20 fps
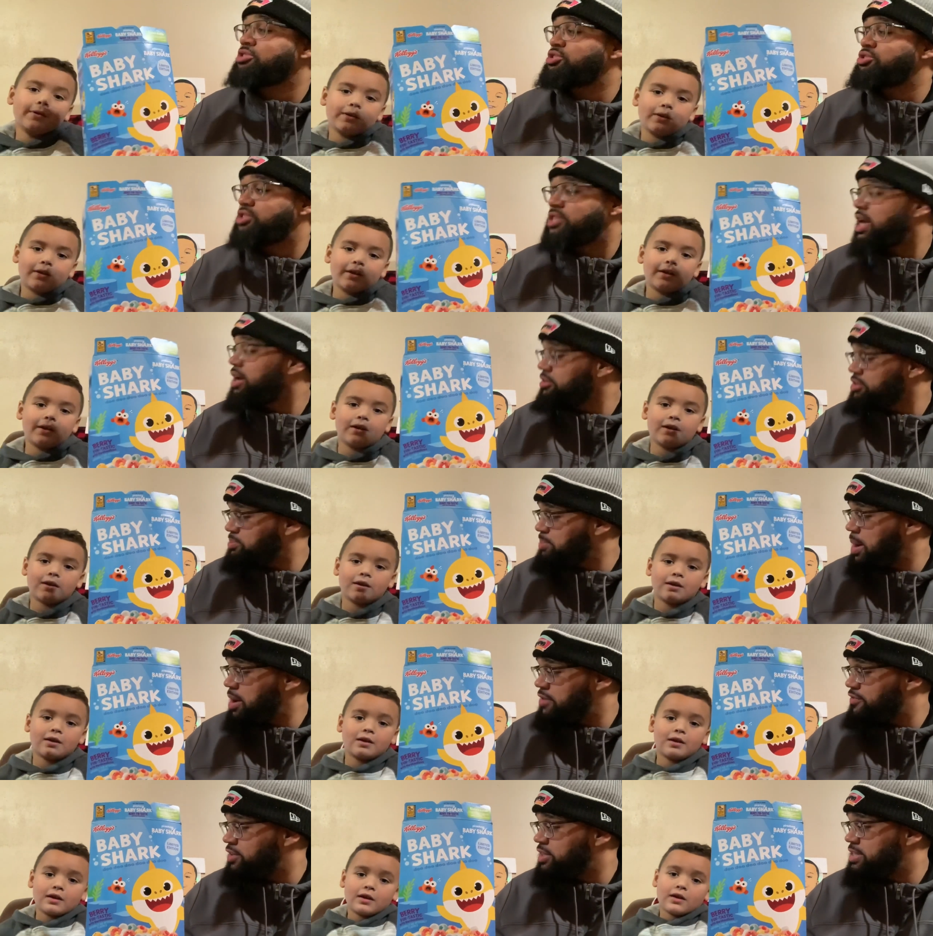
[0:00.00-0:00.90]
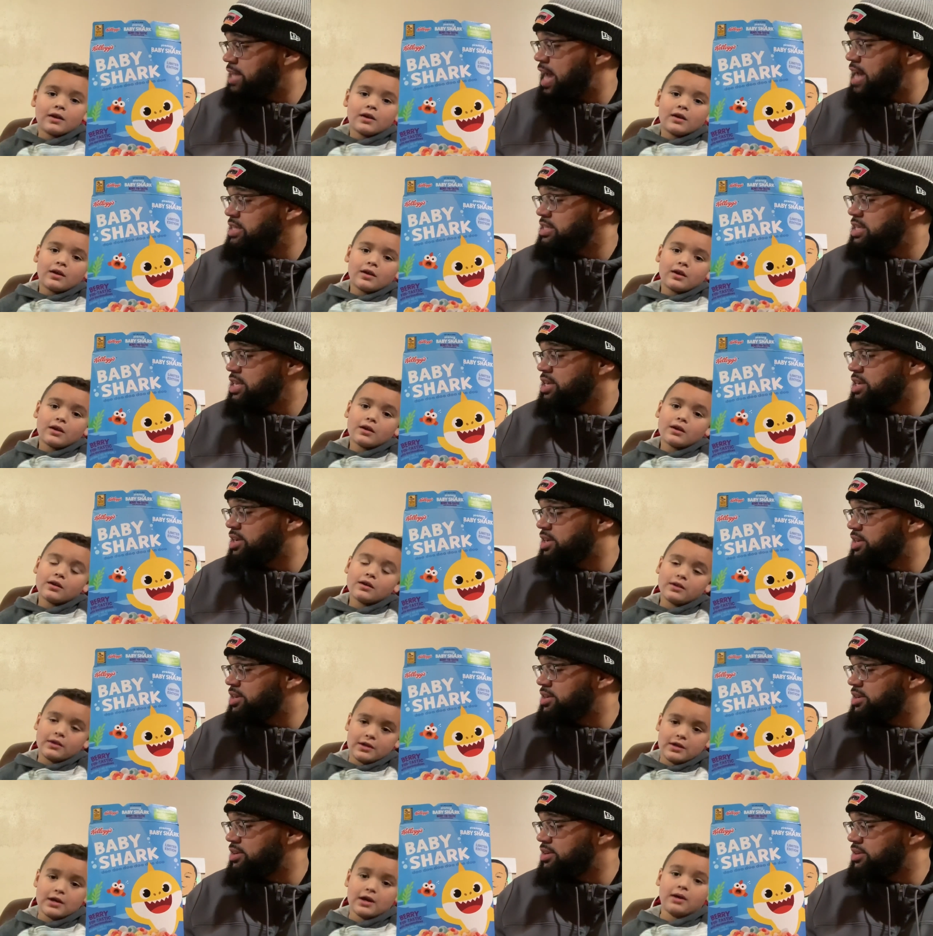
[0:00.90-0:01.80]
Speaker 1: you say it was very fantastic?
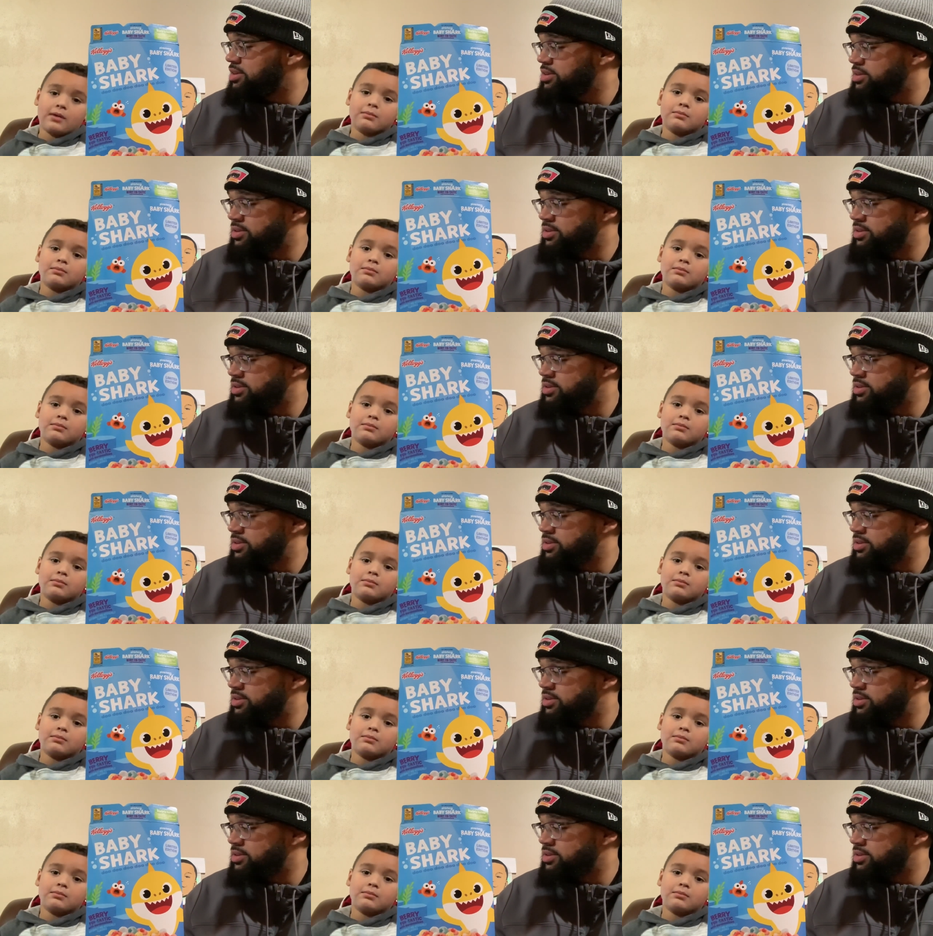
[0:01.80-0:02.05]
Yep.